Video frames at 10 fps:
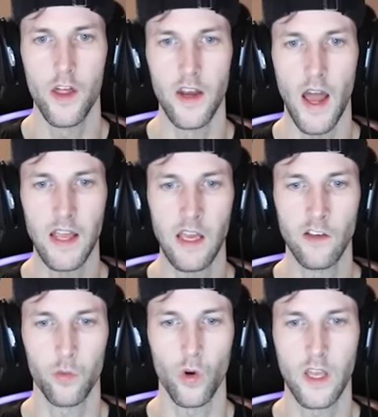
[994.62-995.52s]
The
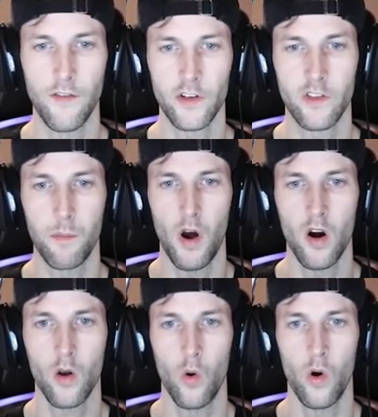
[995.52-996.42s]
Nikes will give us the
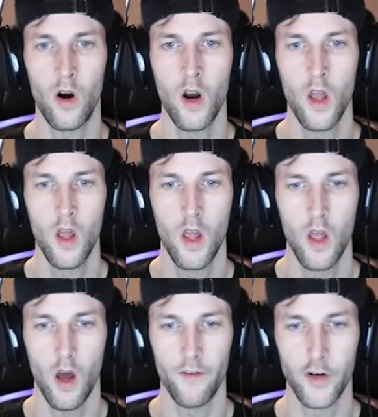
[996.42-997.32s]
parkour
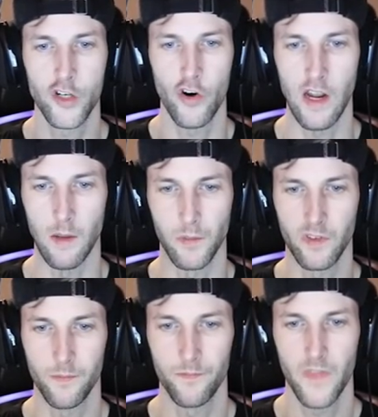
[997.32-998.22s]
of our dreams.